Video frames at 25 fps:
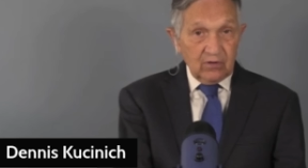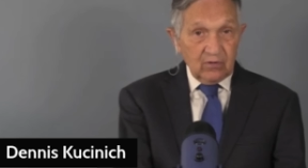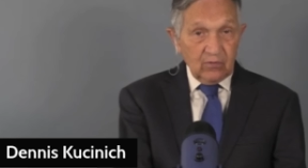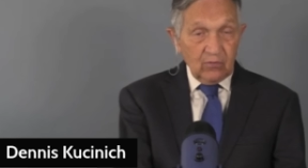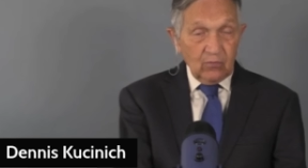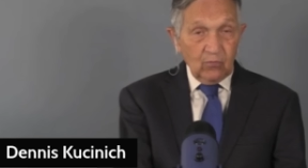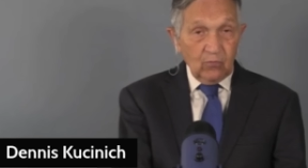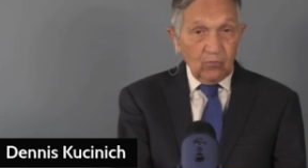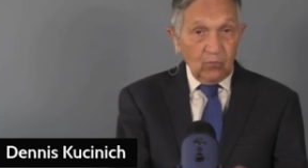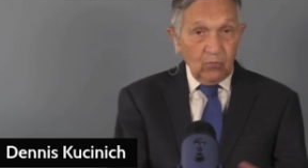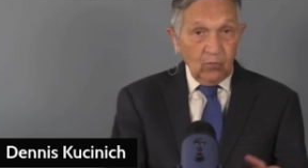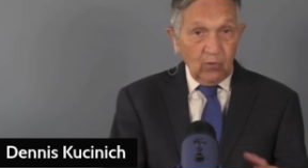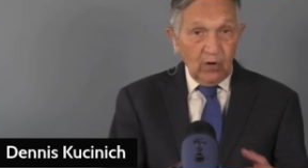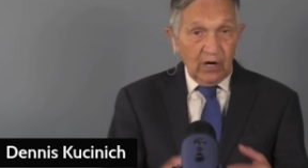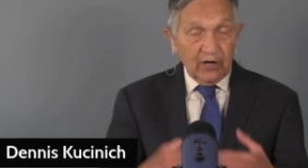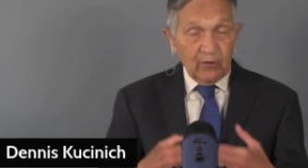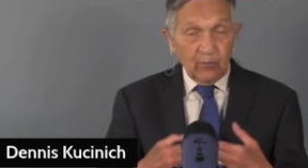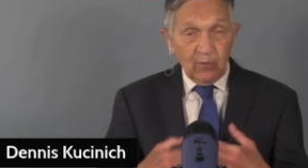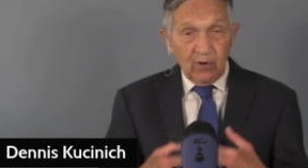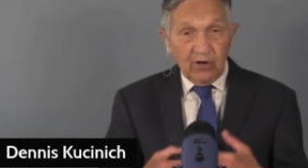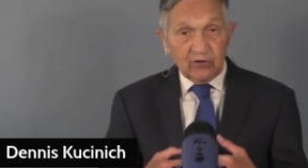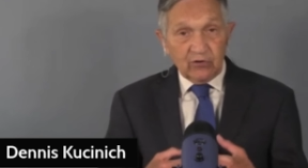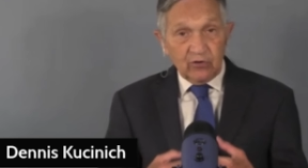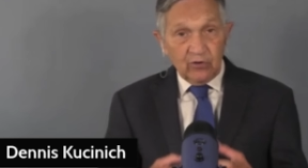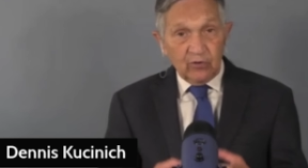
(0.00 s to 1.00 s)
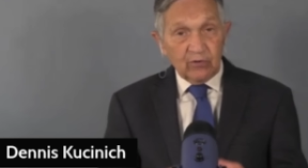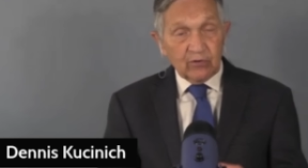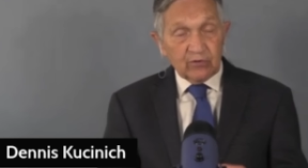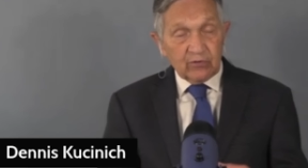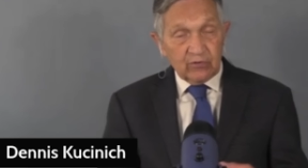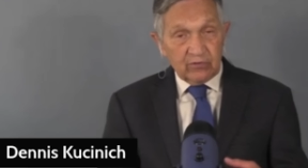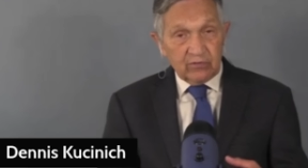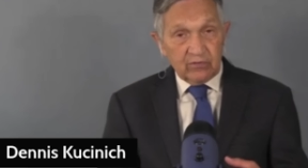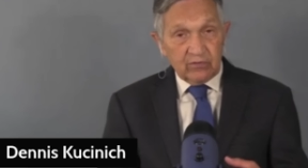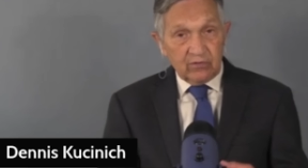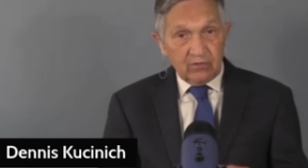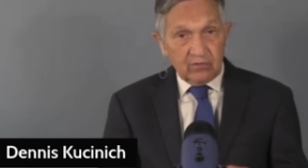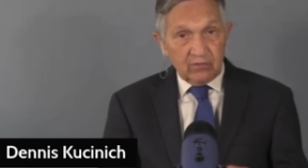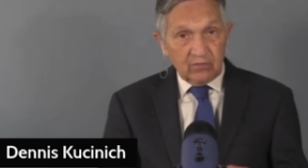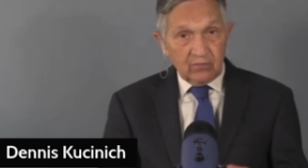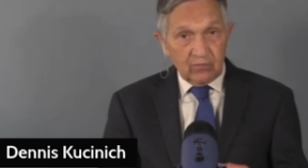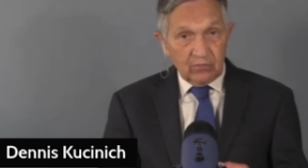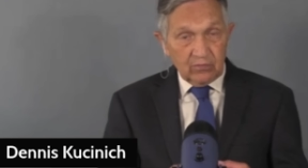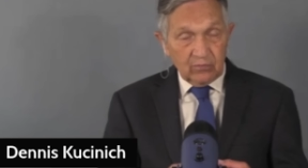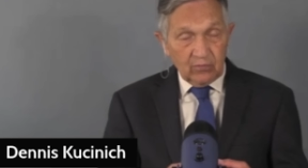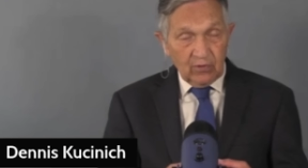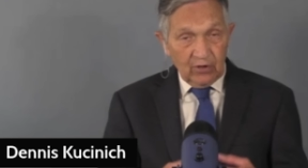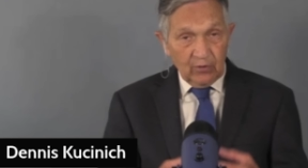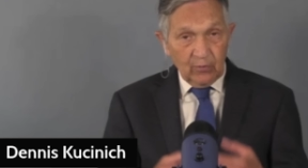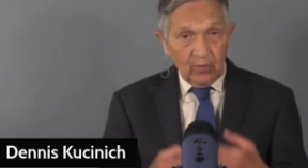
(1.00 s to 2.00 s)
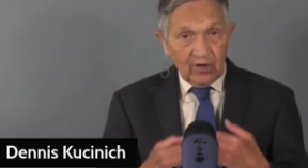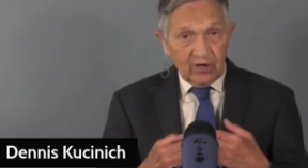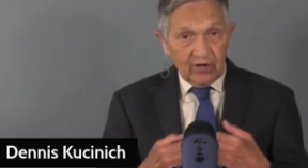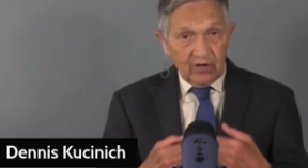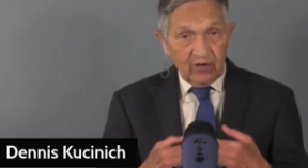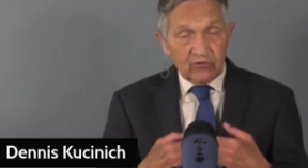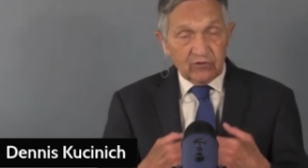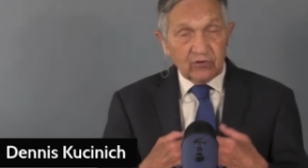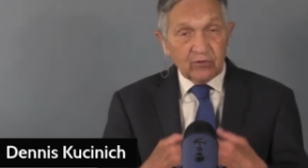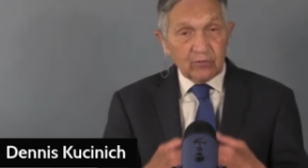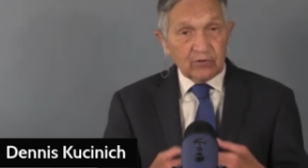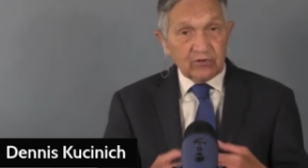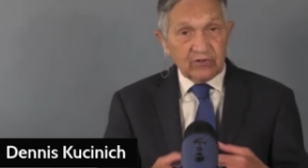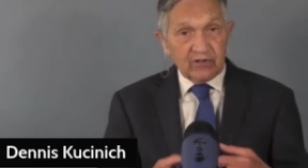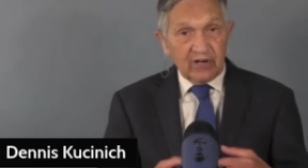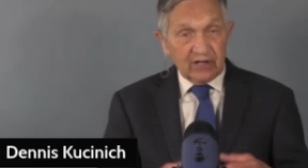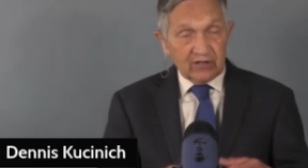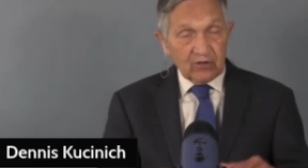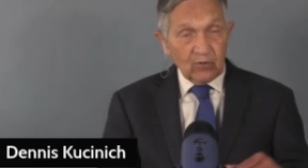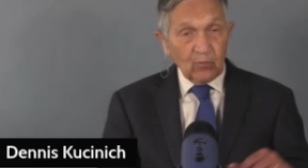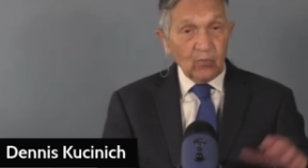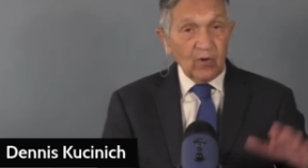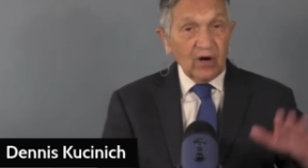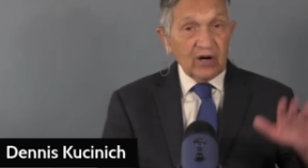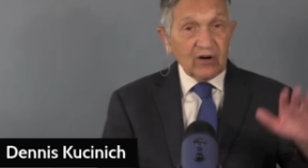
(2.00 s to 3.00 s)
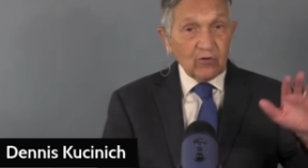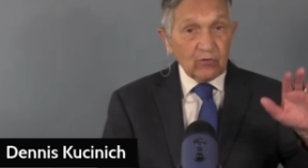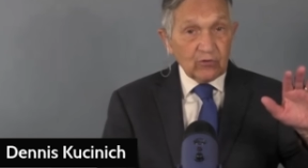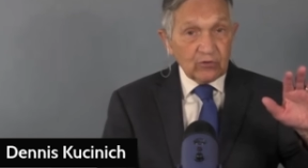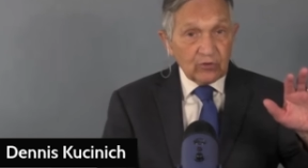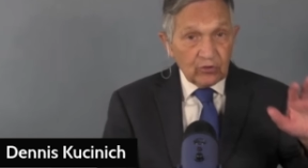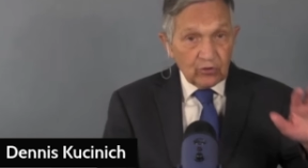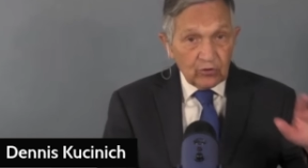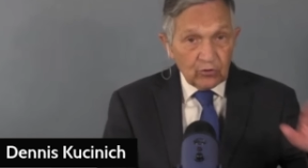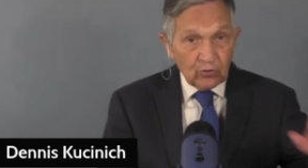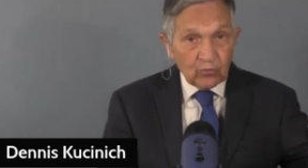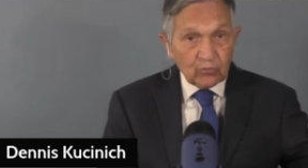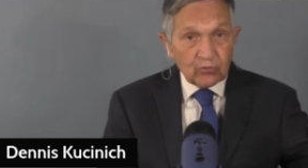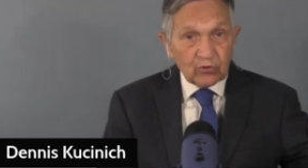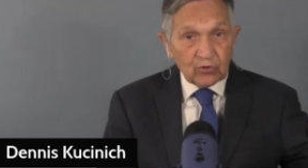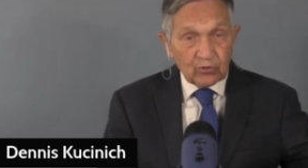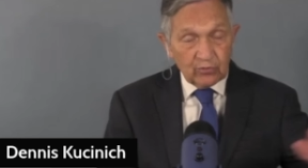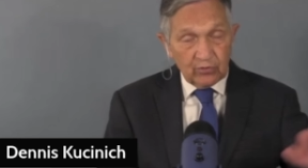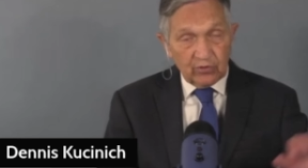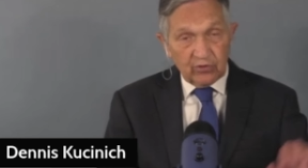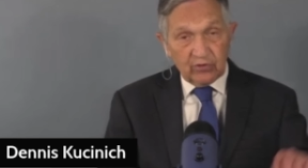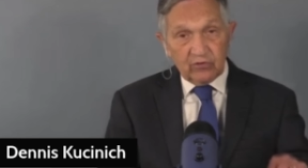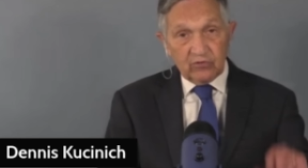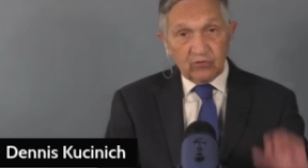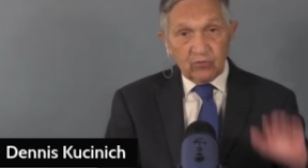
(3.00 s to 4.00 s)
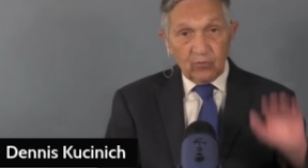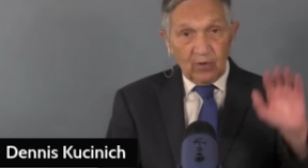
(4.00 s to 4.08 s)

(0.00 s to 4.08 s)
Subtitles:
why do you want us to attack them? Why don't you do this?